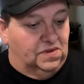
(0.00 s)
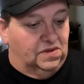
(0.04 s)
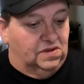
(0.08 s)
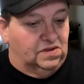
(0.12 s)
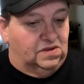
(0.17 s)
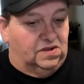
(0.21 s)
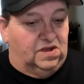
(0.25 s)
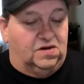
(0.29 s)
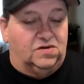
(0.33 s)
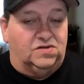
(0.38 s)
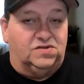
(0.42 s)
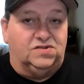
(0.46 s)

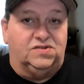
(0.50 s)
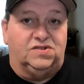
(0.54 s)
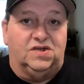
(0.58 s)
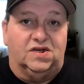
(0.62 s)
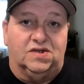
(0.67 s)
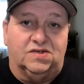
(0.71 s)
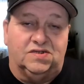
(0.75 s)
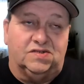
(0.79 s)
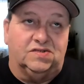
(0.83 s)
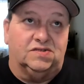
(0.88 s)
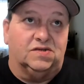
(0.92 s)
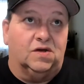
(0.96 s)
there's
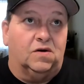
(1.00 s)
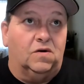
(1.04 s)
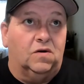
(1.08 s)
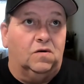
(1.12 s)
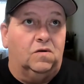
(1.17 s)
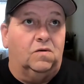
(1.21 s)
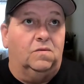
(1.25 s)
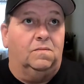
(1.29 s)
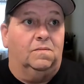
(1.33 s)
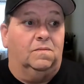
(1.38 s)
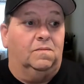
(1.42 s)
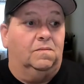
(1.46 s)
just
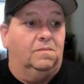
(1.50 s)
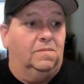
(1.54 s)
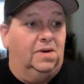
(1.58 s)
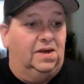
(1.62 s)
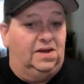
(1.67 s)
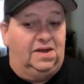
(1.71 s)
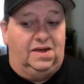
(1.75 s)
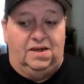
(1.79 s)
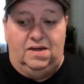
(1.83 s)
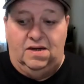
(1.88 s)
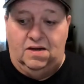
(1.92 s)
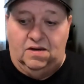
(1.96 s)
so
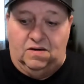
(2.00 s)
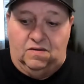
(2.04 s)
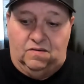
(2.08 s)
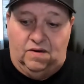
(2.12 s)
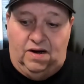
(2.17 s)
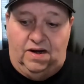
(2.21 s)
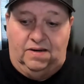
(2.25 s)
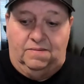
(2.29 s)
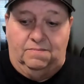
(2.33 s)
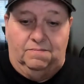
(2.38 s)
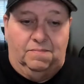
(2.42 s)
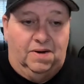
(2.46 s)
many
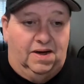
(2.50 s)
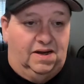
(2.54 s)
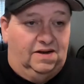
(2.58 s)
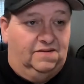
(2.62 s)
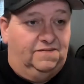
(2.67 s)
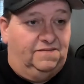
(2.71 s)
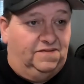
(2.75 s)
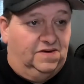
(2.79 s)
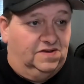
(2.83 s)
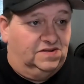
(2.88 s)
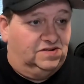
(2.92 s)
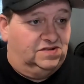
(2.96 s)
great
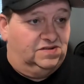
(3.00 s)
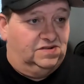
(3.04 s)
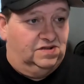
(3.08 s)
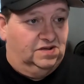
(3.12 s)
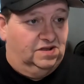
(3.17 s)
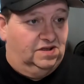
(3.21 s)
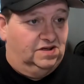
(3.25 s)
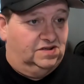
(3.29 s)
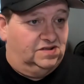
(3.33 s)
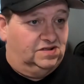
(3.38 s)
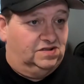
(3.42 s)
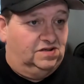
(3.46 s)
benefits to
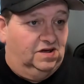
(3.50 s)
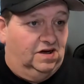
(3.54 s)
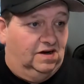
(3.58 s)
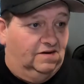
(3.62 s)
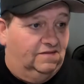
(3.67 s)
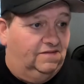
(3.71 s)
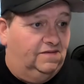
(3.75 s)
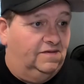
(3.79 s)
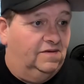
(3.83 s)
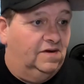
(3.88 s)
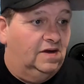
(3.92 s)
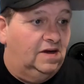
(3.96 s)
this
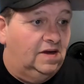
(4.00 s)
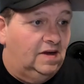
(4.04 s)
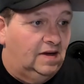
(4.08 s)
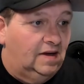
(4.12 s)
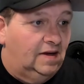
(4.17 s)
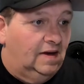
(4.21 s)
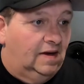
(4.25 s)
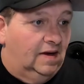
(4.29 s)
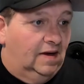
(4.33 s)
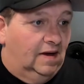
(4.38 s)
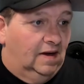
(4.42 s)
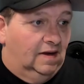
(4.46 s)
stuff.
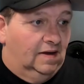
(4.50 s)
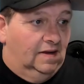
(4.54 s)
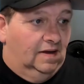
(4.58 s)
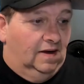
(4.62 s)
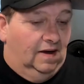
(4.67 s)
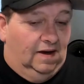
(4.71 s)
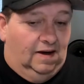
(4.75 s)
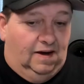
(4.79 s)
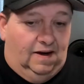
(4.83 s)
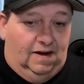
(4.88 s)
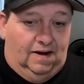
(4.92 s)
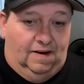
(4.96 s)

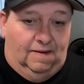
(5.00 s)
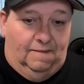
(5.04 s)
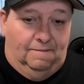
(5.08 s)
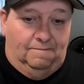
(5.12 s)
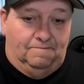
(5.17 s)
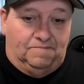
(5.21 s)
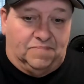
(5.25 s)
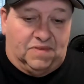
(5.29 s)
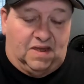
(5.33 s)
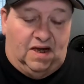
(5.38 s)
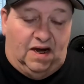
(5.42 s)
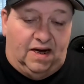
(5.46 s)

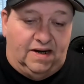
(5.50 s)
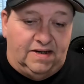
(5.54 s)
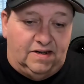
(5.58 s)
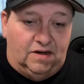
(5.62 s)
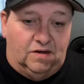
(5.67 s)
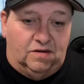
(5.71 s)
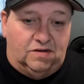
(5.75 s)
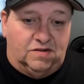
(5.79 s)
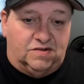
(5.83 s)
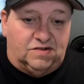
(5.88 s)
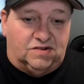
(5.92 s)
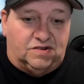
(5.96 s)
I
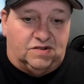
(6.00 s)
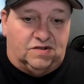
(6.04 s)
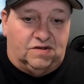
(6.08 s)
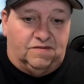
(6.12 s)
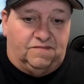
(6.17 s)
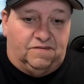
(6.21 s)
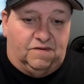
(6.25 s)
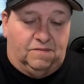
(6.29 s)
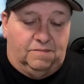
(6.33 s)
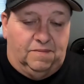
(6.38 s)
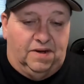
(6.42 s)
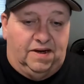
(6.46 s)
noticed,
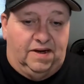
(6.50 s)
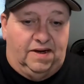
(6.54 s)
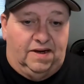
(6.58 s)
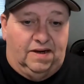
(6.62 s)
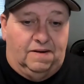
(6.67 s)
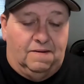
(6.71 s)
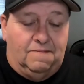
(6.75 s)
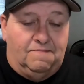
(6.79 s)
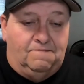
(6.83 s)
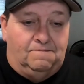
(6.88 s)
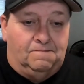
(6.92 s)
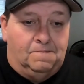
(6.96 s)
for
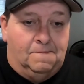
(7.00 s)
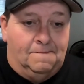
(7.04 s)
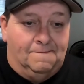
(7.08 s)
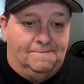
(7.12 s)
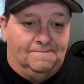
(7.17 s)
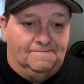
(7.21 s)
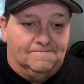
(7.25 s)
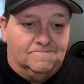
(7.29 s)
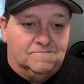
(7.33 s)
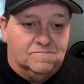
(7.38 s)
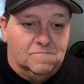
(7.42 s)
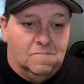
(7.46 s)
me,
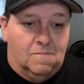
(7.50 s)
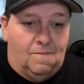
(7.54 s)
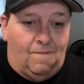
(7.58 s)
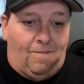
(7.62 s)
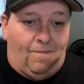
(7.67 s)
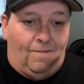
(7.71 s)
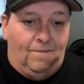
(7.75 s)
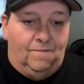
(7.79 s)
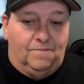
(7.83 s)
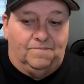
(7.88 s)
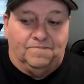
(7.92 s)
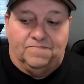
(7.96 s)

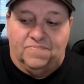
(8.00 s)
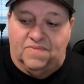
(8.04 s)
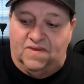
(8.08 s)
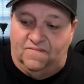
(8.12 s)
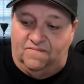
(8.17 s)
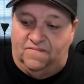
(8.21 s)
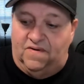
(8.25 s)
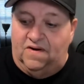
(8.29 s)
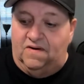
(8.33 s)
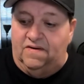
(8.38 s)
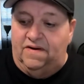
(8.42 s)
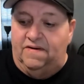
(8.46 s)
the
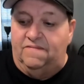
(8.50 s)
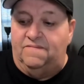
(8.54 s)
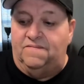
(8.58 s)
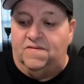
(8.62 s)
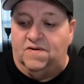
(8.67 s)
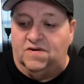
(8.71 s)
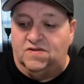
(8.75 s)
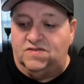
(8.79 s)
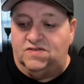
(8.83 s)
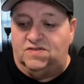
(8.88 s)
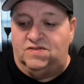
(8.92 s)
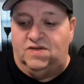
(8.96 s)
very
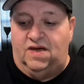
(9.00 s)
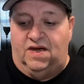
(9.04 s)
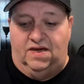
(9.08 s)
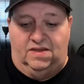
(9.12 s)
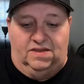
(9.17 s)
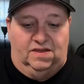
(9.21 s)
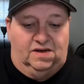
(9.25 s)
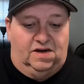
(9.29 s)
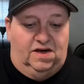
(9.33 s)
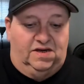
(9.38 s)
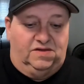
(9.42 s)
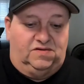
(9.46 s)
first day
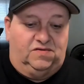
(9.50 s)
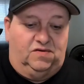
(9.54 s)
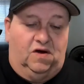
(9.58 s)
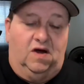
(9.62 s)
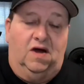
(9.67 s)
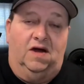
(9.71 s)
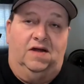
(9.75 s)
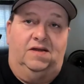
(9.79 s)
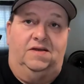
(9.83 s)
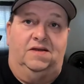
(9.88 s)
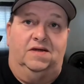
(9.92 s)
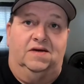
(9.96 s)
that I
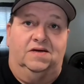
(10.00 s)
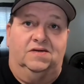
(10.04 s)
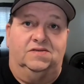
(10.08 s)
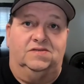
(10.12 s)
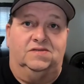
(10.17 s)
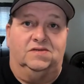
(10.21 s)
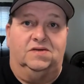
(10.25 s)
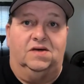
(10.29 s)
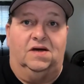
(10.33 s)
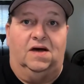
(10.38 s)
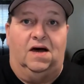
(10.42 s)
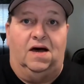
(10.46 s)
tried
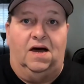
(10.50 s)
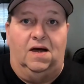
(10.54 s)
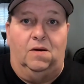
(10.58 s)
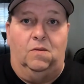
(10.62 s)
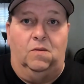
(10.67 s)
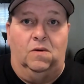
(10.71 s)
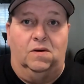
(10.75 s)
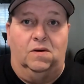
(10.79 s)
this, I